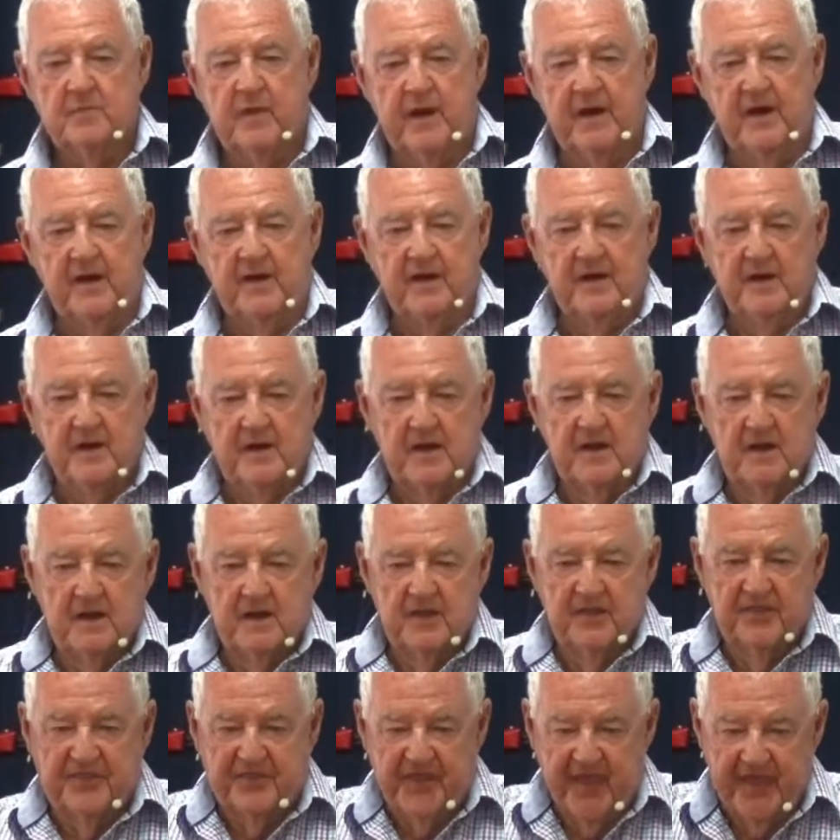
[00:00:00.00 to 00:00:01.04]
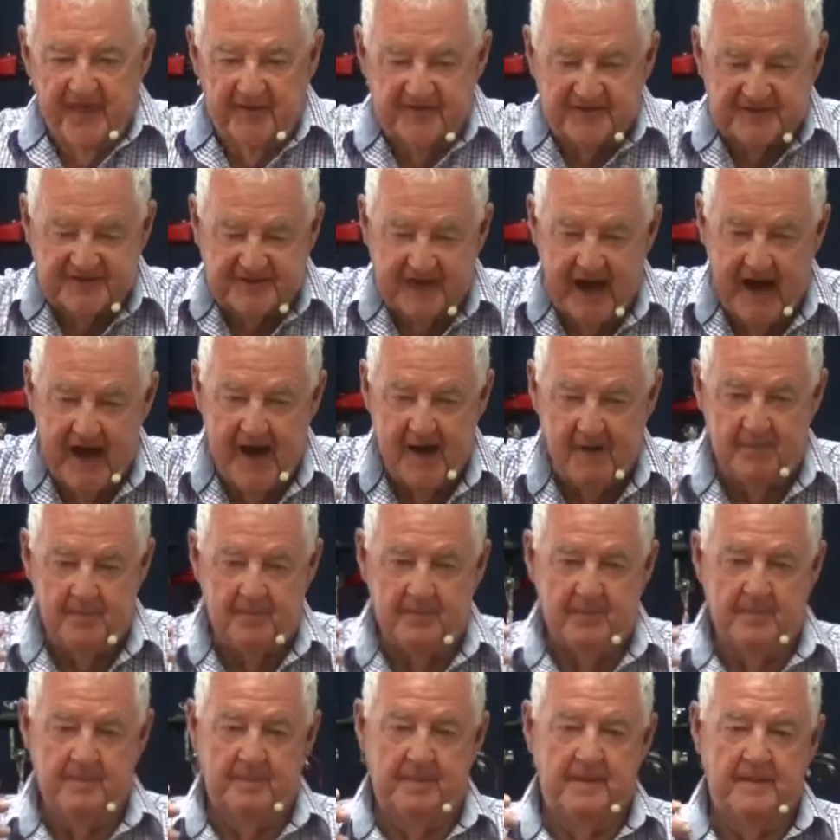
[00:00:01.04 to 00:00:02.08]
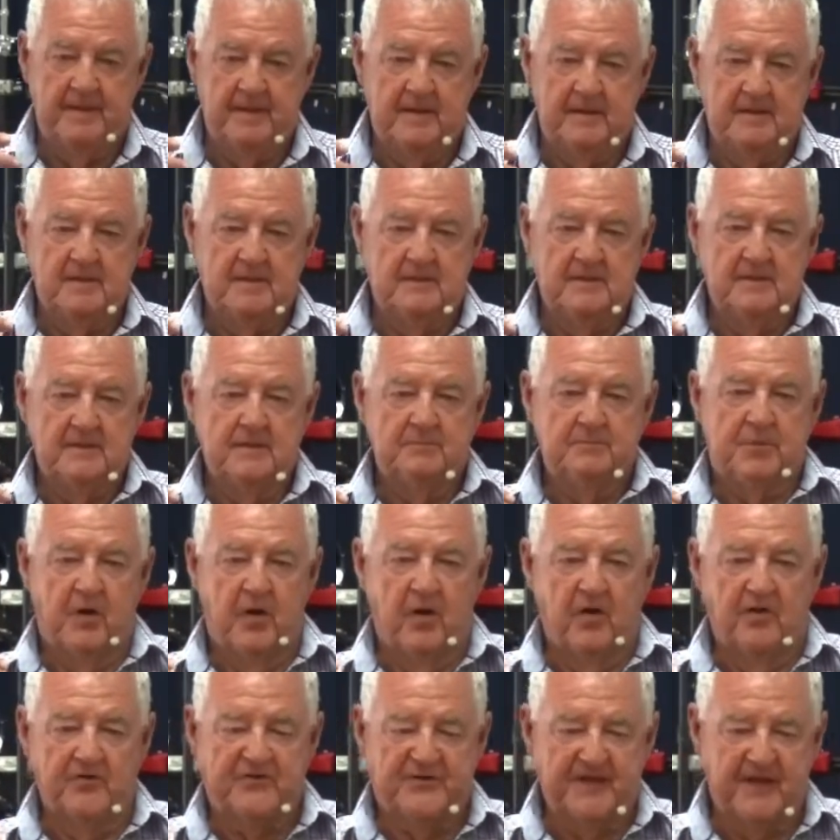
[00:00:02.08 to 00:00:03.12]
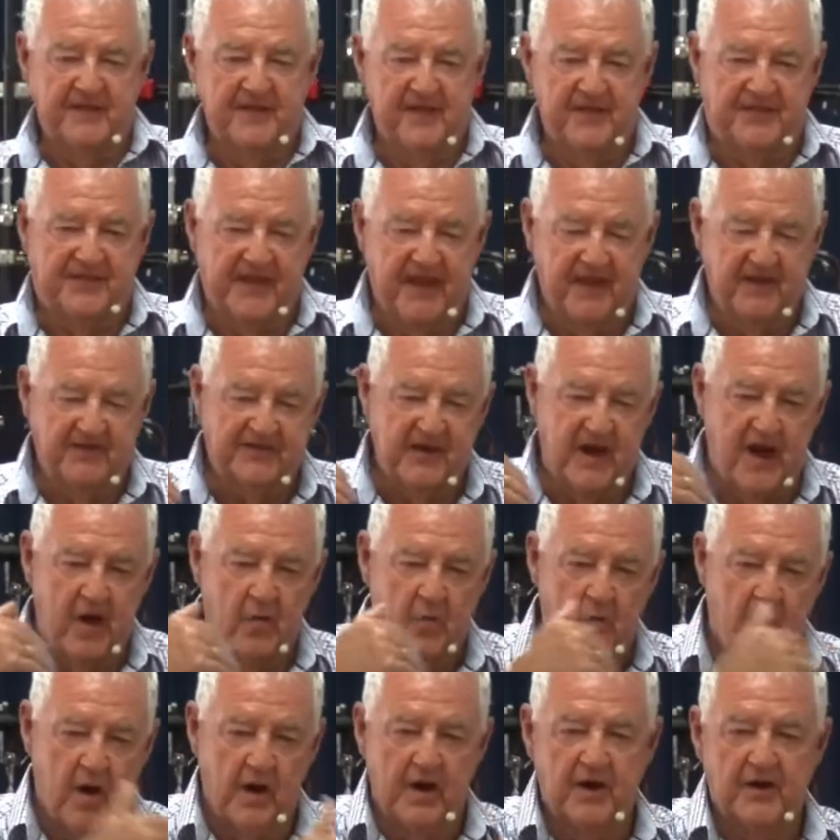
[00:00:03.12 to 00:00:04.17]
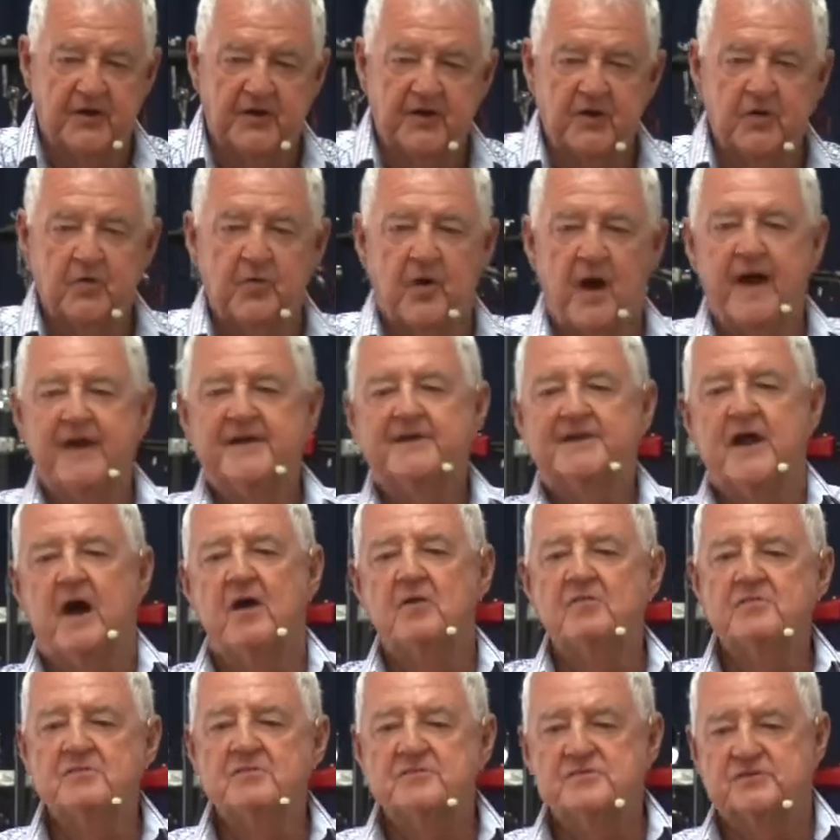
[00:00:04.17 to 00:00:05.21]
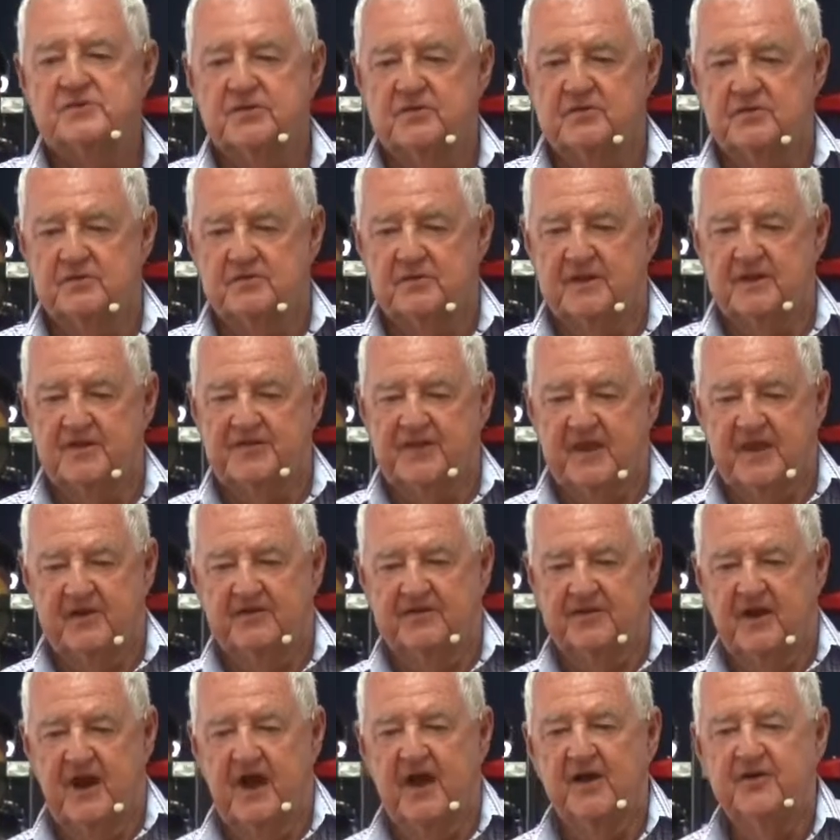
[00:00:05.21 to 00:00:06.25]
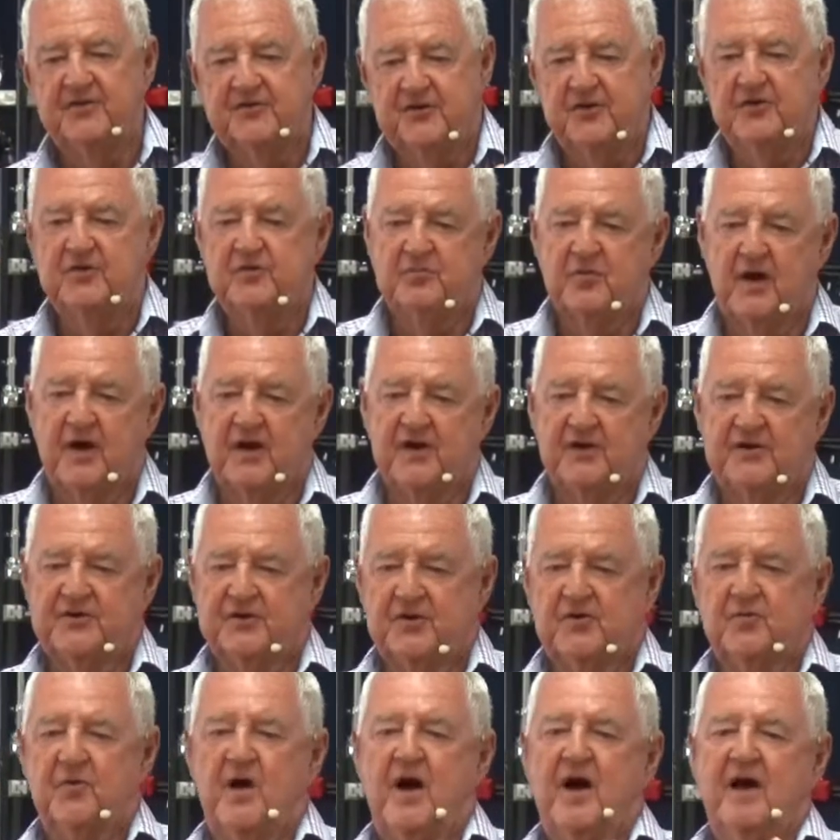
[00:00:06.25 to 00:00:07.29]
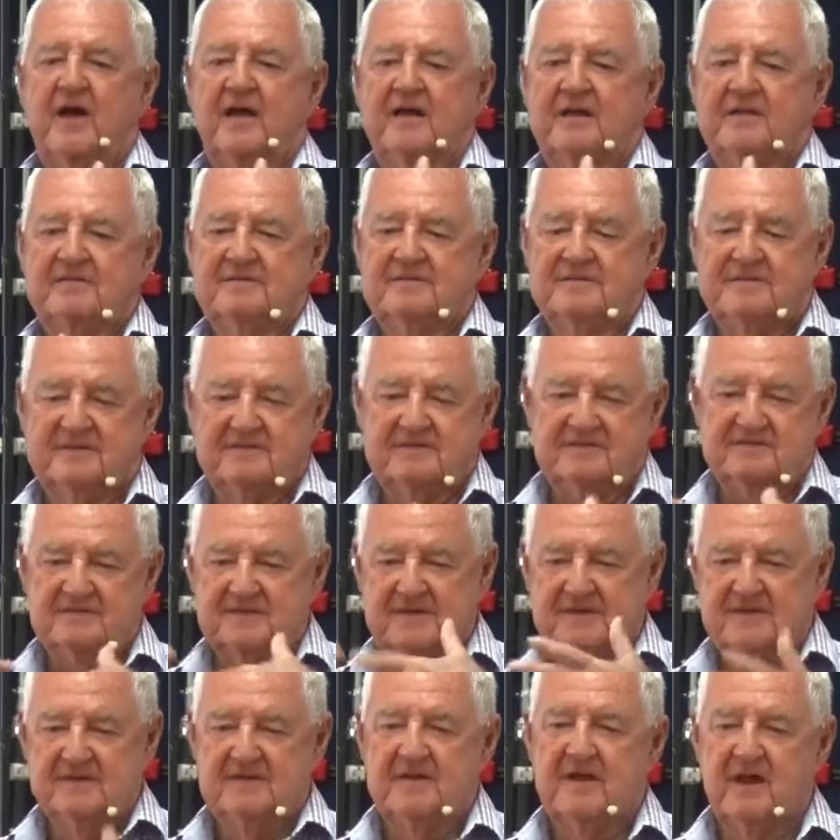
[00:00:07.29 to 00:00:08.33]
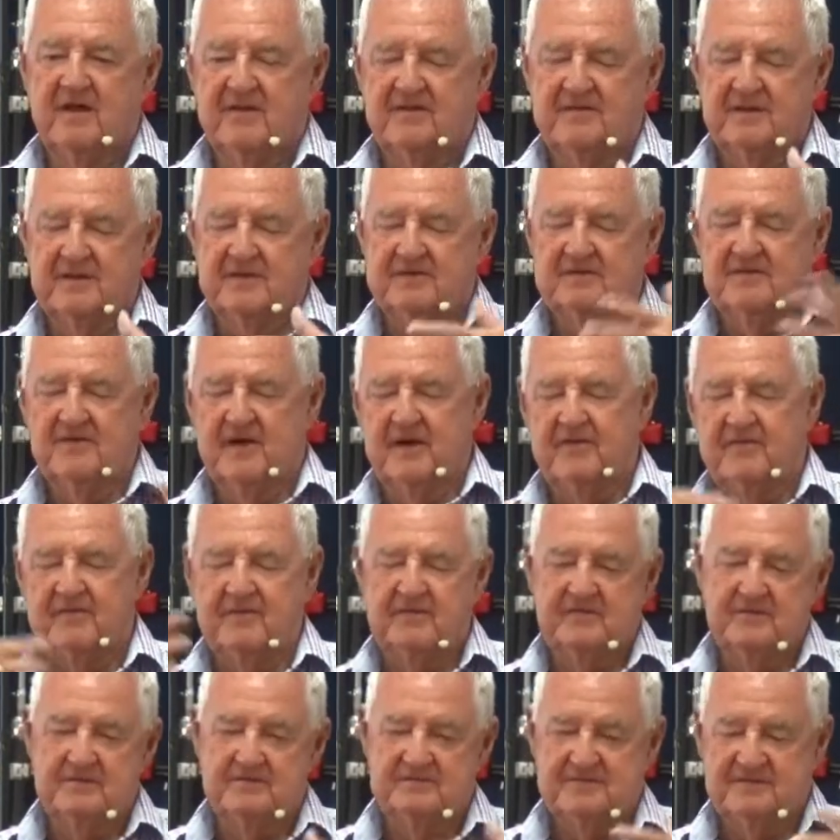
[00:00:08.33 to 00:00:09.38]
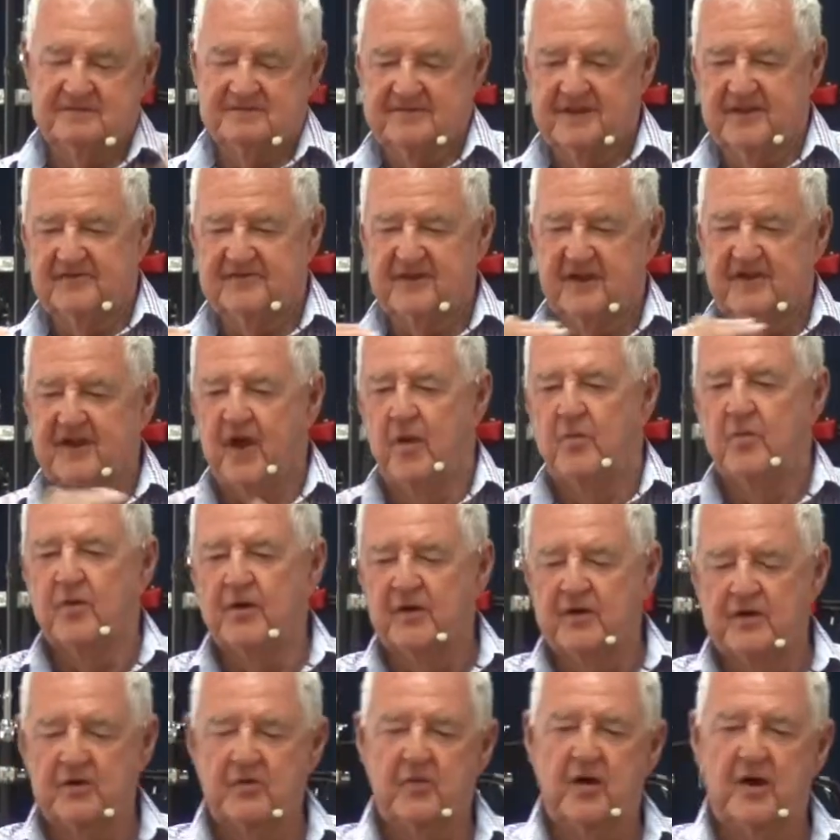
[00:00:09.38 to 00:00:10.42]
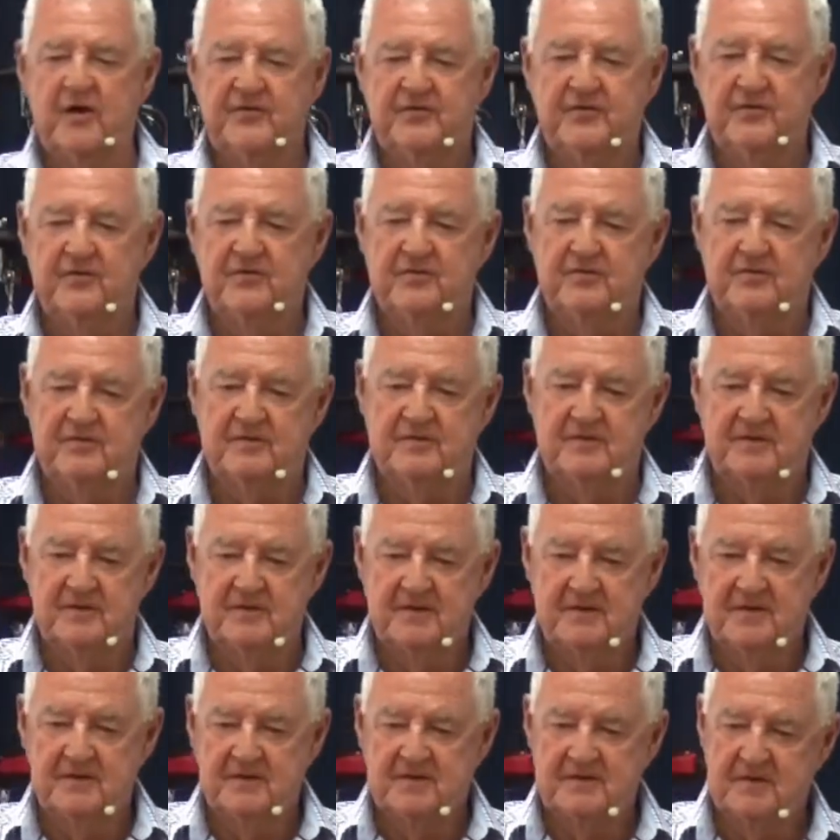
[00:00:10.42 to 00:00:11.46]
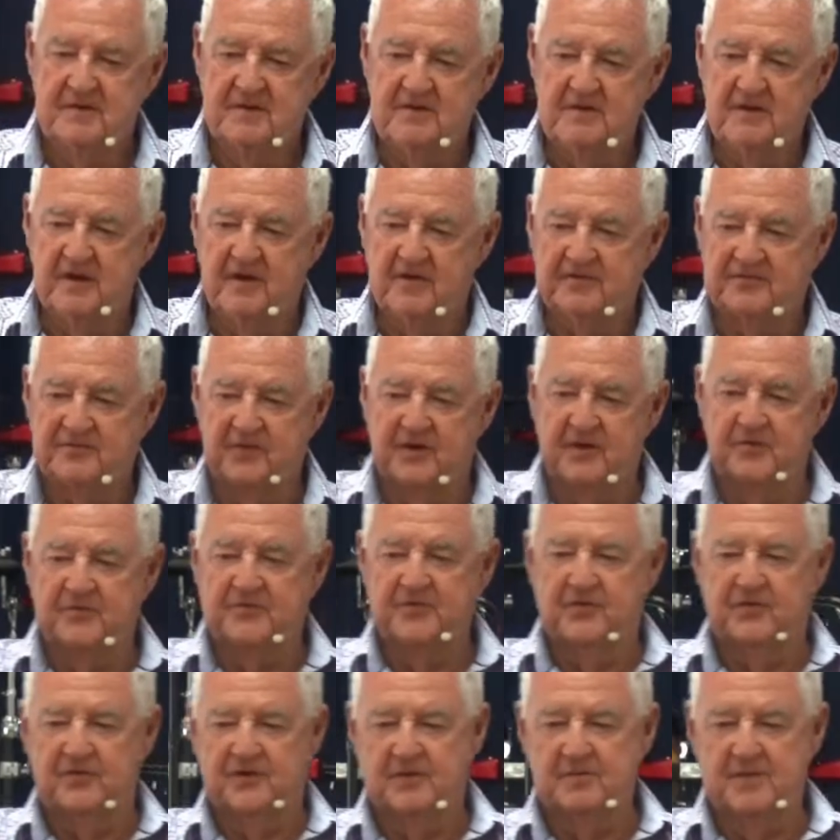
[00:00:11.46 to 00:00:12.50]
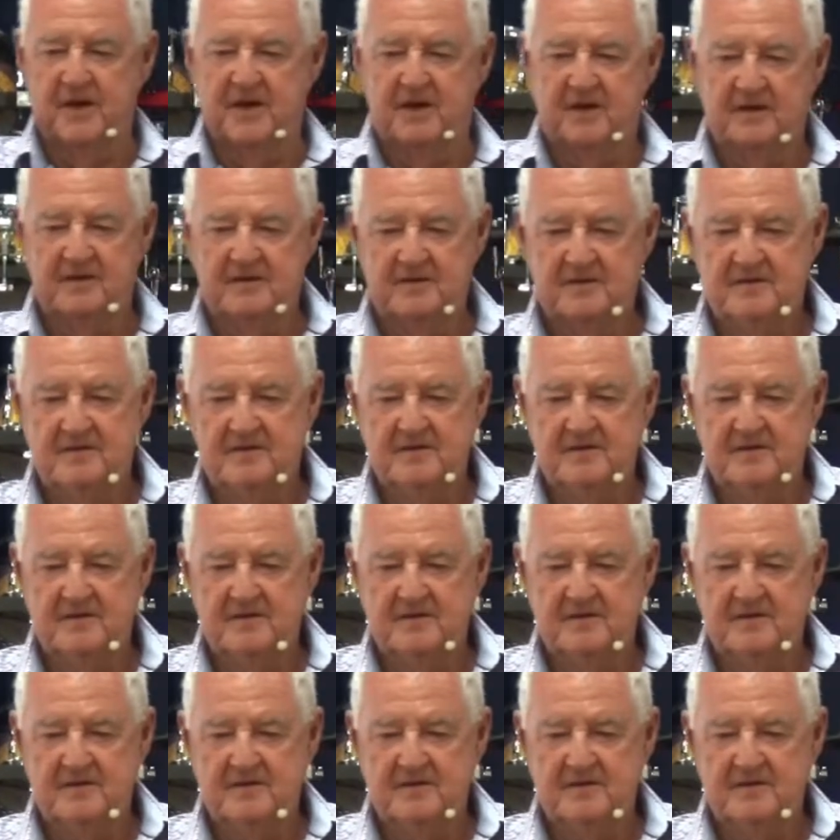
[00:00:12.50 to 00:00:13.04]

when things come, Paul said, the things that I want to do, I don't do. And the things that I do want to do, The things I don't want to do, I do. And who knows what I'm talking about.